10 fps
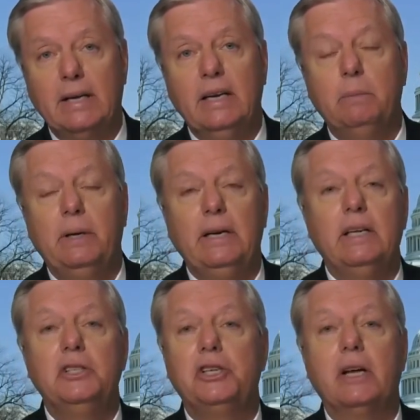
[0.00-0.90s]
campaign
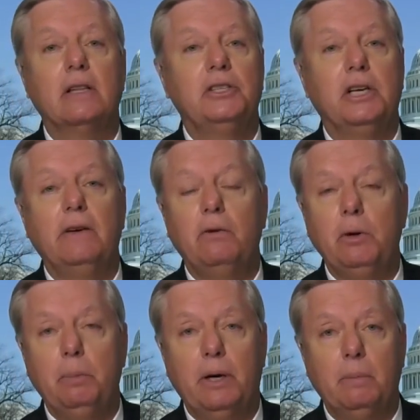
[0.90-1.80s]
and challenge every
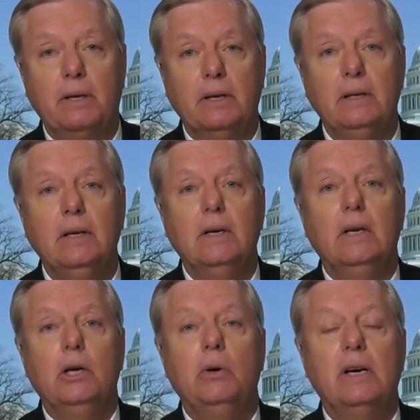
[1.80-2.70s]
Republican
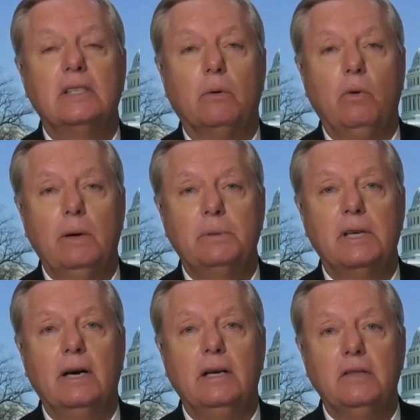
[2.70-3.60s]
who has a
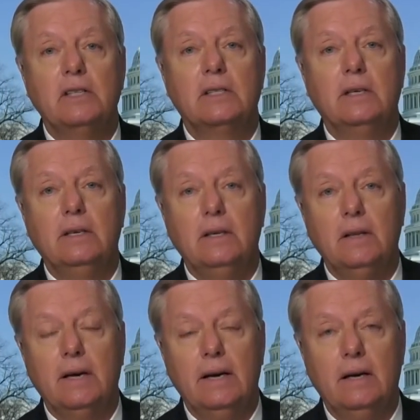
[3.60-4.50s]
website in the Senate and
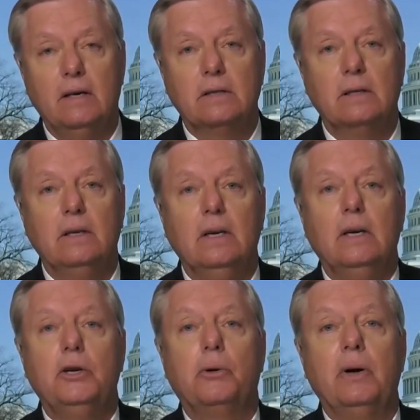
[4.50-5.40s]
the House,
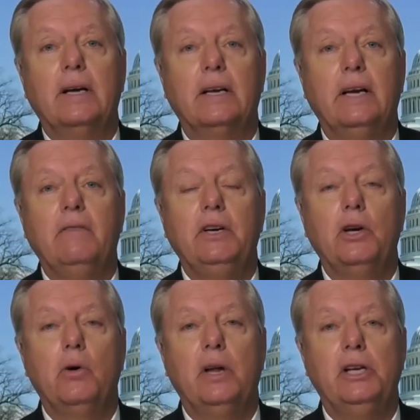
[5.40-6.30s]
direct every
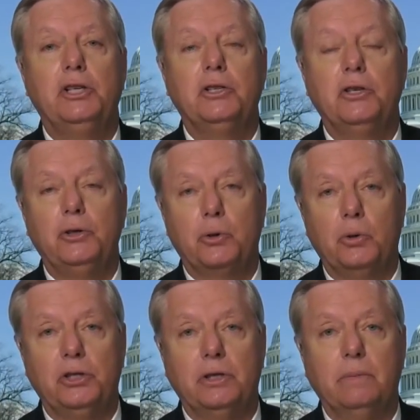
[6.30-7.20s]
donation to
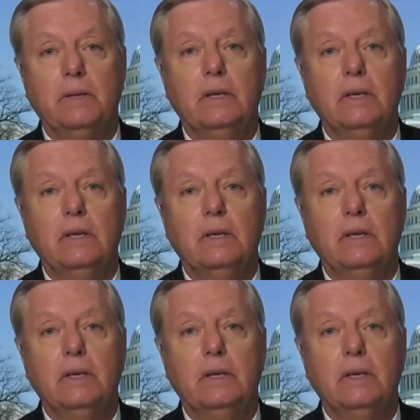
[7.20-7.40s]
Georgia.